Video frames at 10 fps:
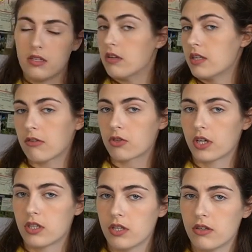started out
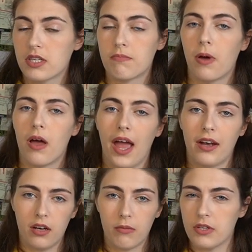trying to do this, but
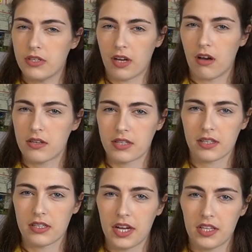ended up using
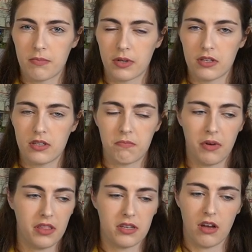casting sites because
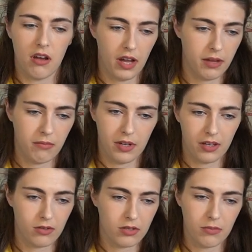by the time
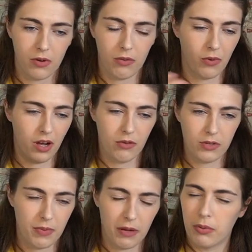it got to the point where I
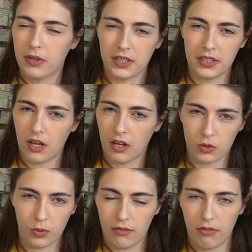was being put in
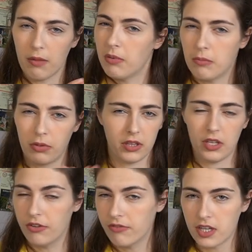touch with the right people at
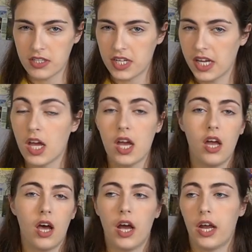the university,
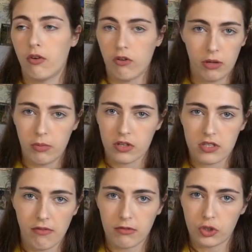I had already booked
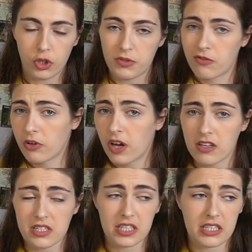several jobs through
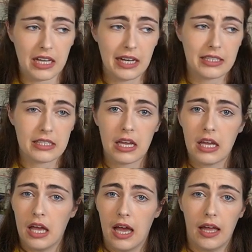casting sites,
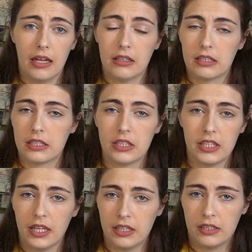and
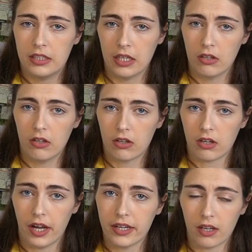it didn't
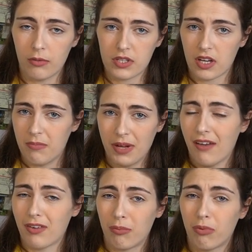look like I was going to be
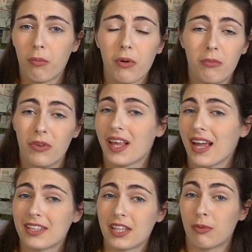having a problem with
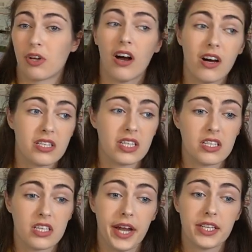getting them on
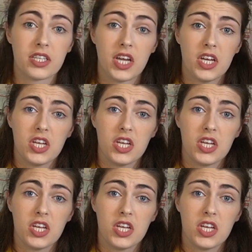casting sites,